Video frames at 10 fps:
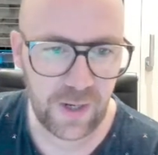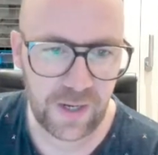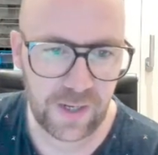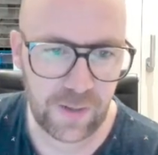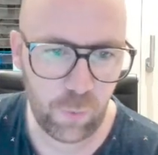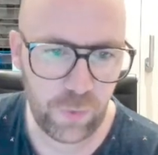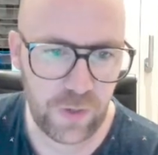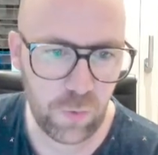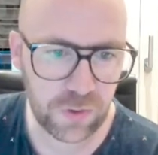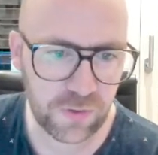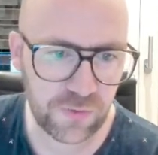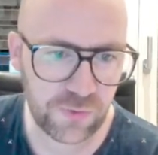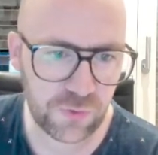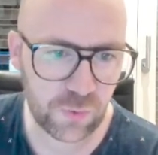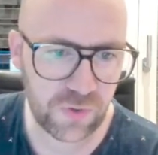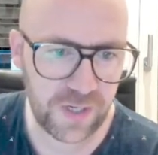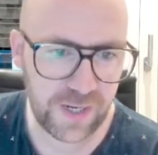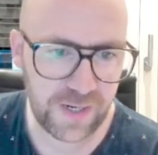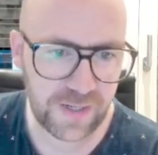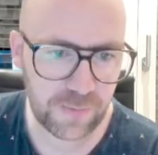Um, we want
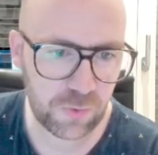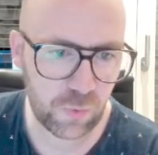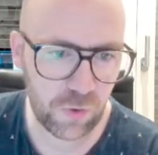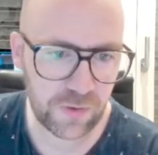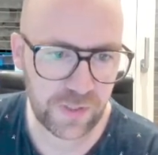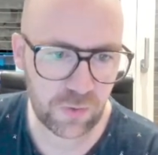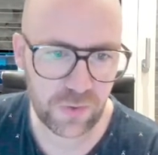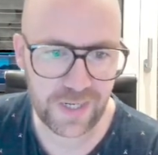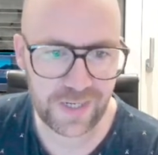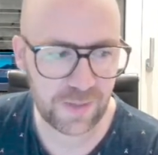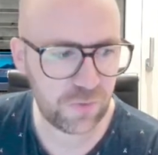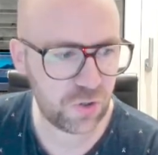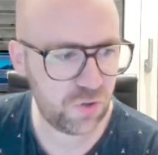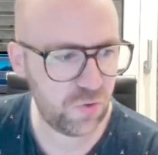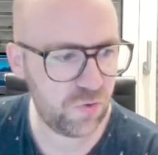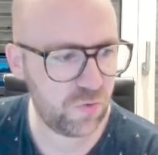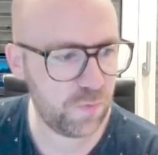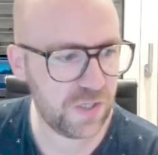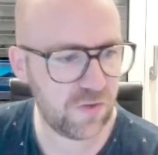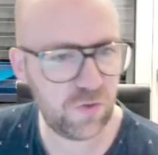relay number one and relay number two to
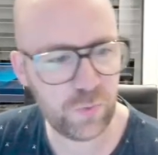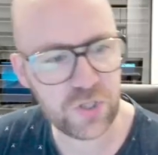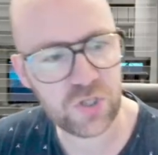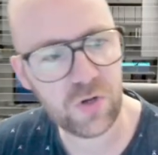be switched